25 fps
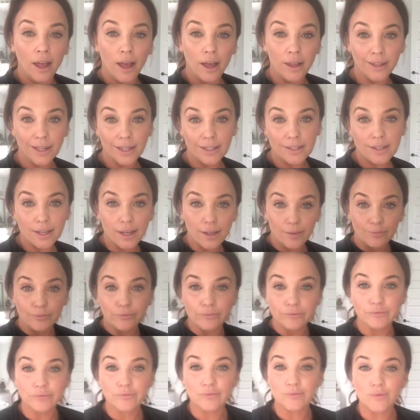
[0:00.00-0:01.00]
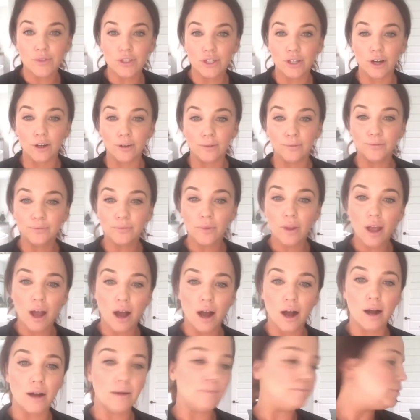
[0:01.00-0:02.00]
And that's it. So,
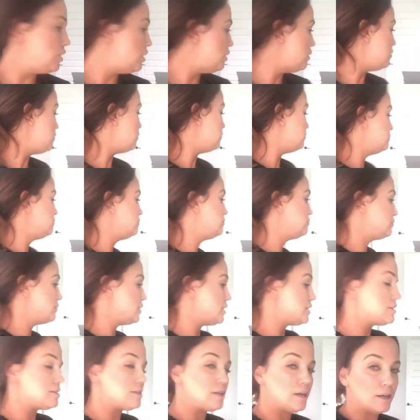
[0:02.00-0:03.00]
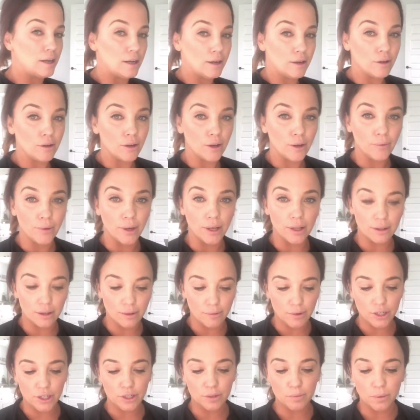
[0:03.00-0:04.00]
oh, that's not it. Hold on, wait.
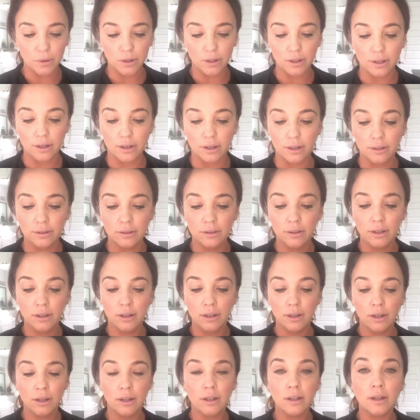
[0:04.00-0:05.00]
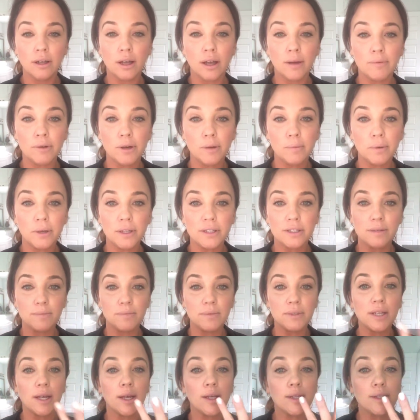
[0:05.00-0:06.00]
Let me just put a little, I'm gonna put
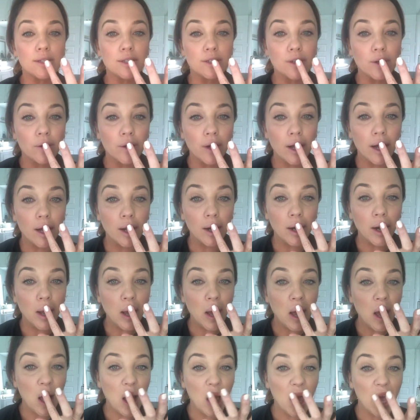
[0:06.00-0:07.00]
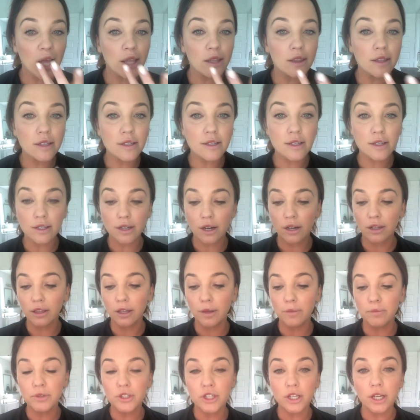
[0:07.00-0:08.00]
some sandstone on. This is our
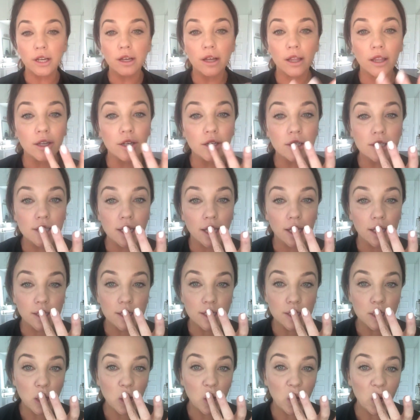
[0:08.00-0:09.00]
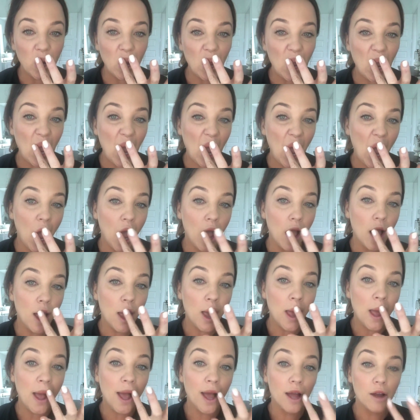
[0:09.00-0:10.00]
lip cheek color sandstone.
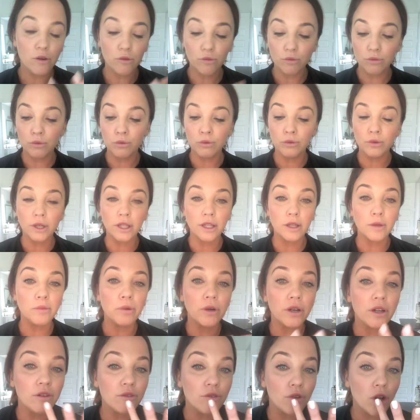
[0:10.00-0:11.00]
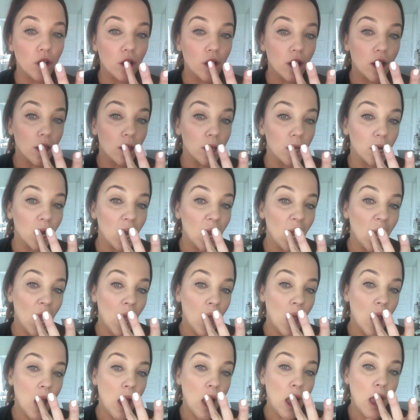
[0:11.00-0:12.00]
Really pretty fall color.
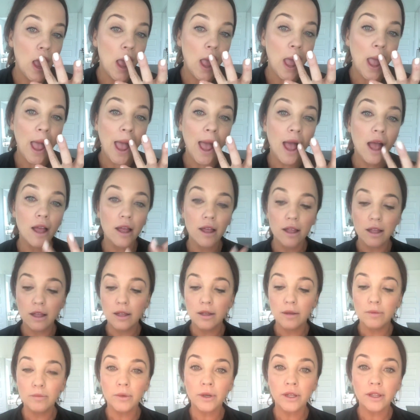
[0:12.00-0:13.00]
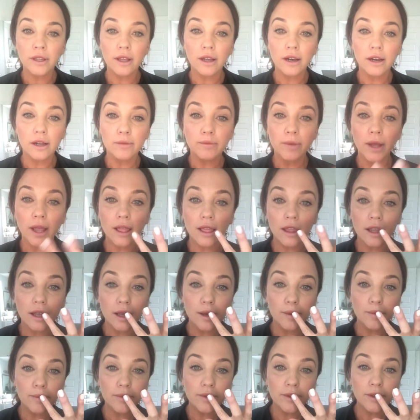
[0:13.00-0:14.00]
Put that on my
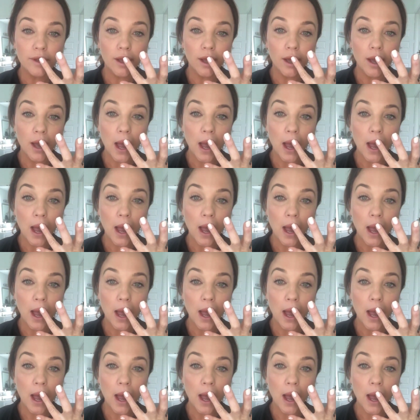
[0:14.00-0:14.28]
lips.